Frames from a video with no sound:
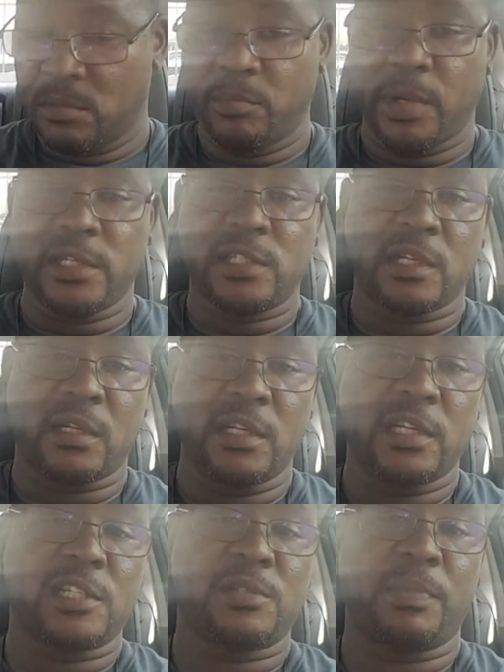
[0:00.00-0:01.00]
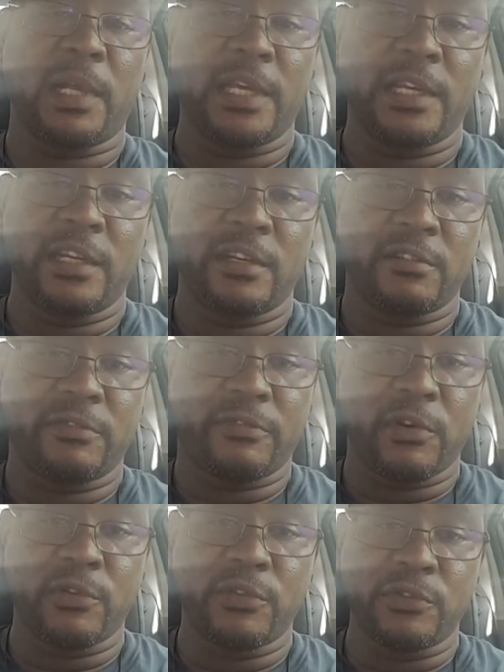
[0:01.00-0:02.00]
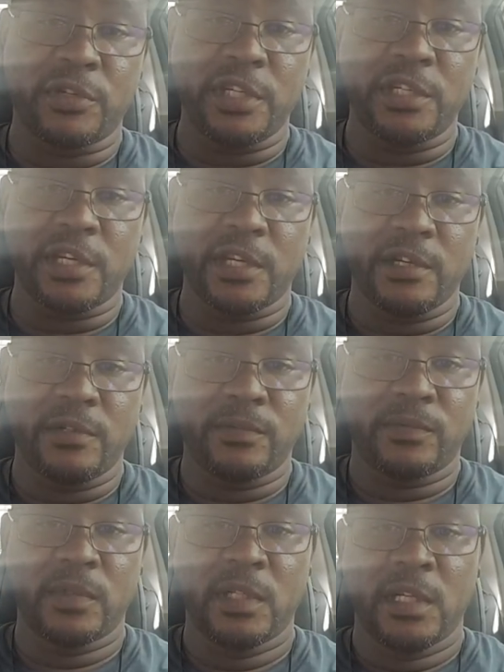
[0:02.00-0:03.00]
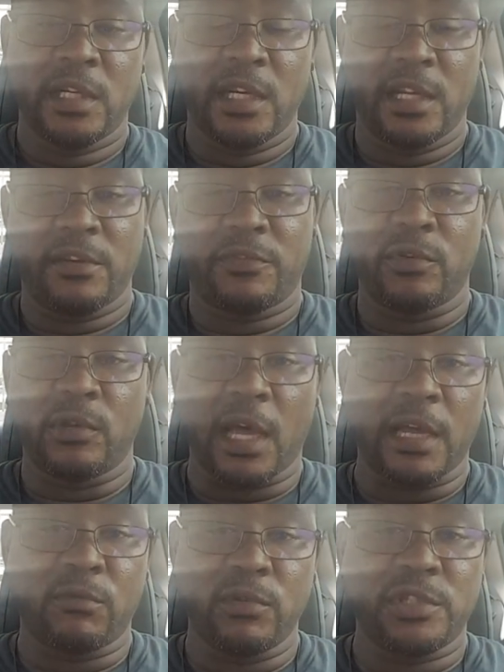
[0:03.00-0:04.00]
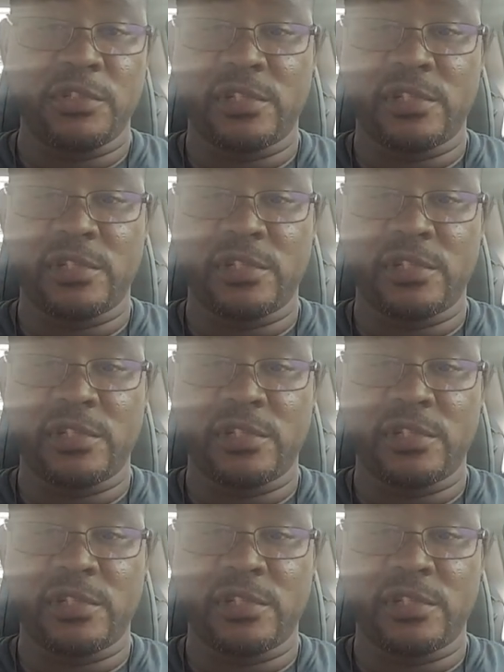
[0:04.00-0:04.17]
basically explain it in further detail. And if you like what